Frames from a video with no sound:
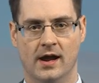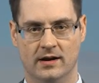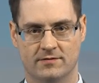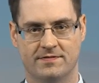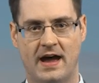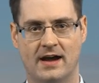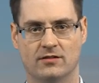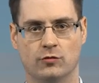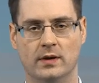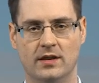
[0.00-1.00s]
And in
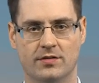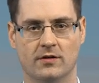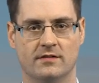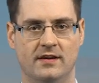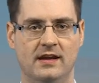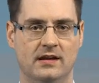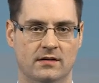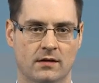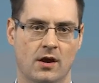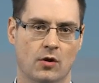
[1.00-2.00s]
fact,
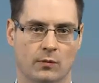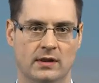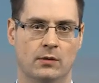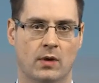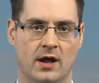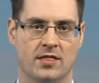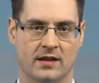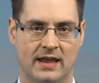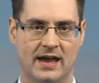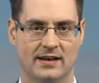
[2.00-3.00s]
2013 really was,
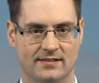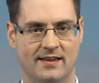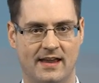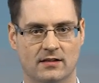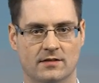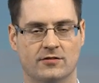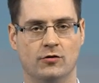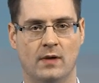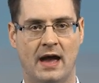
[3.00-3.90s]
again, a tale of two